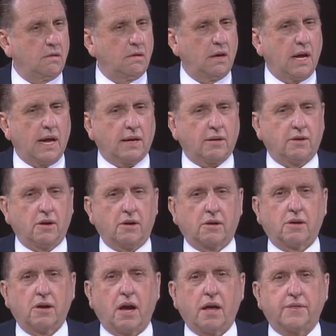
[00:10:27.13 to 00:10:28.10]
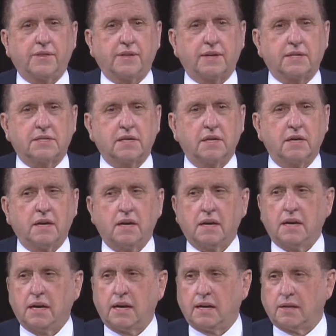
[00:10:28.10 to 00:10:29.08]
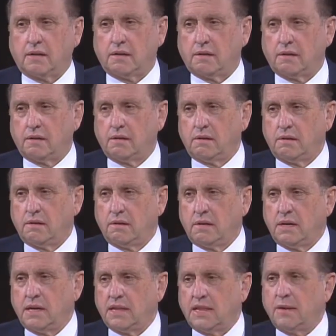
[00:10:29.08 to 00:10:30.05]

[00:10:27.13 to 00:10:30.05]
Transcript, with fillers: and Golgotha's hill. The